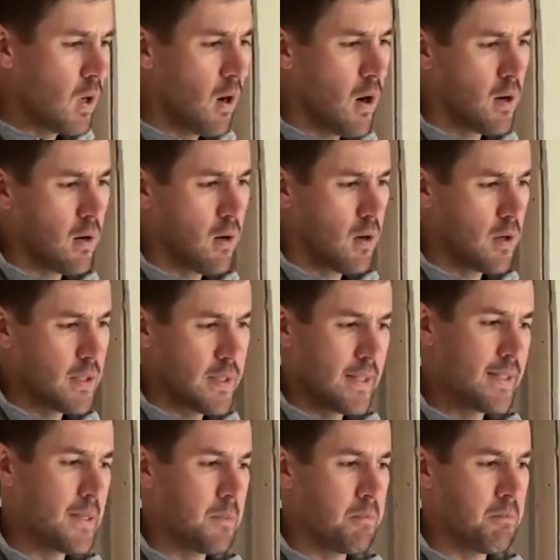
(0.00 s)
Our
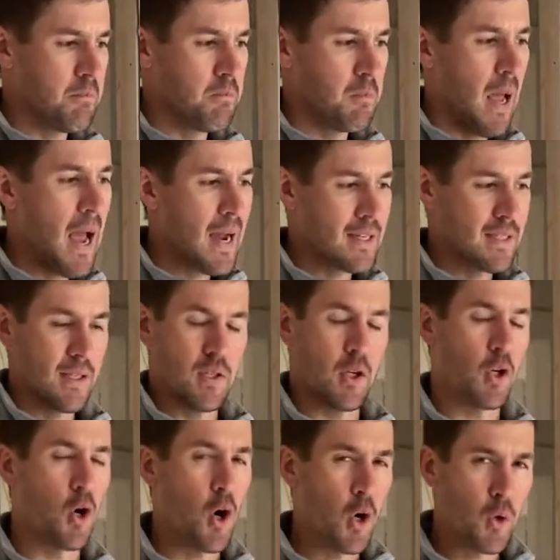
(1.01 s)
system acts as
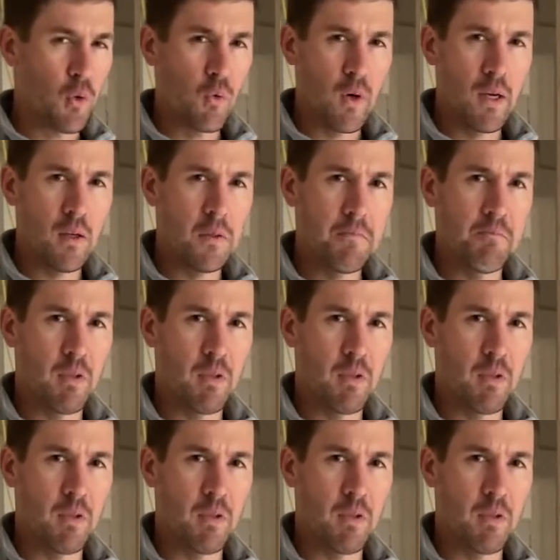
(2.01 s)
a guardrail